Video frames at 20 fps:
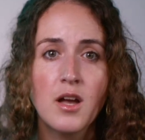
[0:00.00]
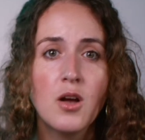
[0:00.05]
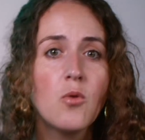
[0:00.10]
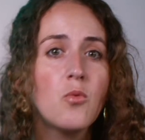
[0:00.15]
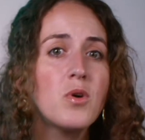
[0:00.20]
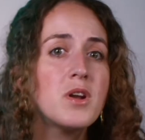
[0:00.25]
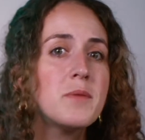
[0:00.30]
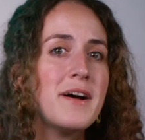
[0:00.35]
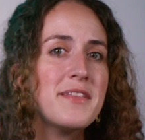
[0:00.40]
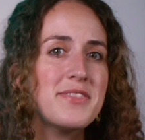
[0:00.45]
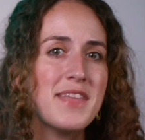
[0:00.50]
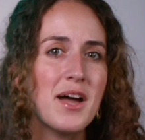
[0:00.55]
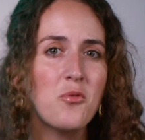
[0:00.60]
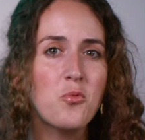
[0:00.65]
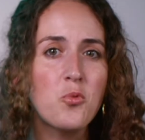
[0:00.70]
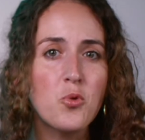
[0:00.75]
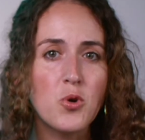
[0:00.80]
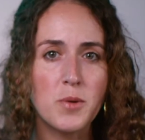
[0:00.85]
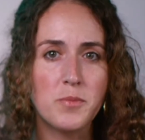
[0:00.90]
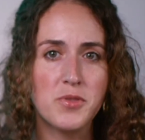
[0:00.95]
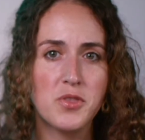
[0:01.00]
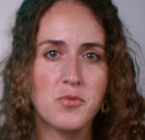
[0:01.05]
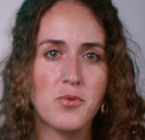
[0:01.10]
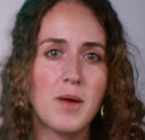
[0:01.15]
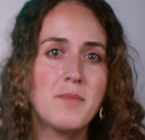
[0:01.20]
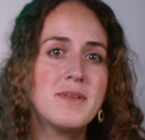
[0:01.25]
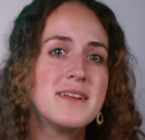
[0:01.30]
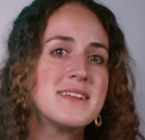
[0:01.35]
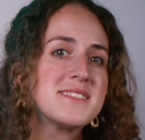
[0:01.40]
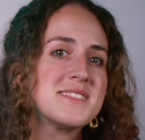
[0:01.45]
What about that warmth
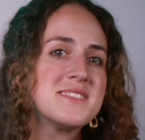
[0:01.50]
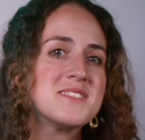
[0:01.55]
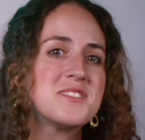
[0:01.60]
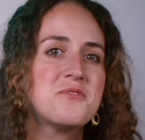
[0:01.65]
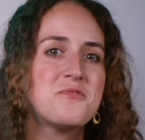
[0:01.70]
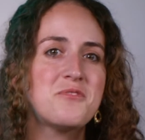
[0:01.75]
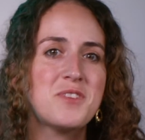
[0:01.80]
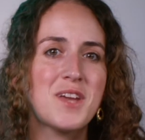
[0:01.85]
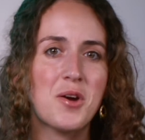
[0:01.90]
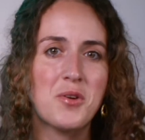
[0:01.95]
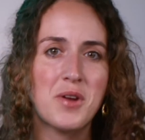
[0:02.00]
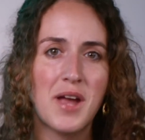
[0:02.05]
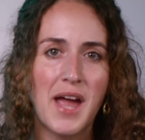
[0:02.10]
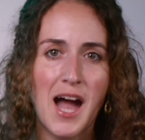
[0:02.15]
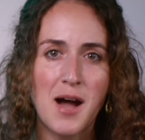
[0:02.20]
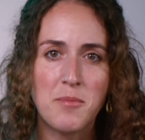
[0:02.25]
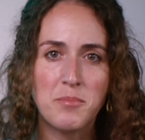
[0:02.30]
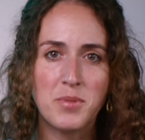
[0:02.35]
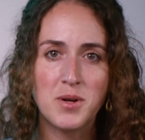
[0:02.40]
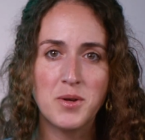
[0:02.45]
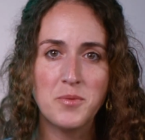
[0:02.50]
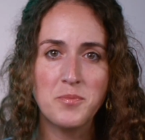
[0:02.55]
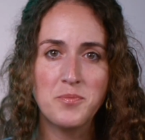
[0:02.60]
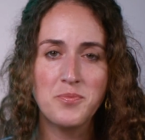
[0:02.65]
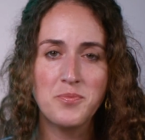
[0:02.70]
reminiscent of Fiona Apple?